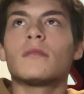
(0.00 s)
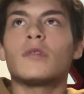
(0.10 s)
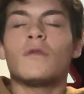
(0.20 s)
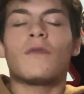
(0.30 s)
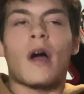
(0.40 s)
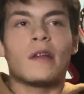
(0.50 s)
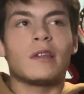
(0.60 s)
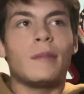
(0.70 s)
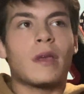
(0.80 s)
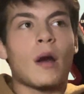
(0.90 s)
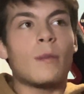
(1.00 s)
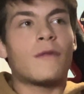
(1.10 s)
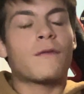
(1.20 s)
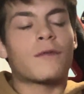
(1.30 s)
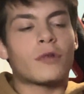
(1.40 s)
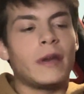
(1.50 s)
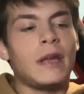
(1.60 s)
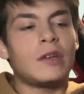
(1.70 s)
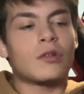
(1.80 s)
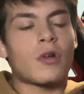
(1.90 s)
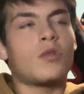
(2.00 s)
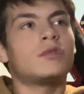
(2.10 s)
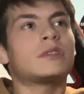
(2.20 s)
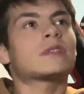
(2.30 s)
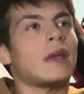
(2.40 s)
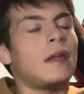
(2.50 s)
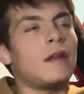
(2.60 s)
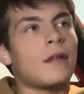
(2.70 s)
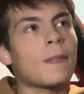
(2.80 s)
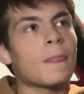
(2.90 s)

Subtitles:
You finally become free in your own skin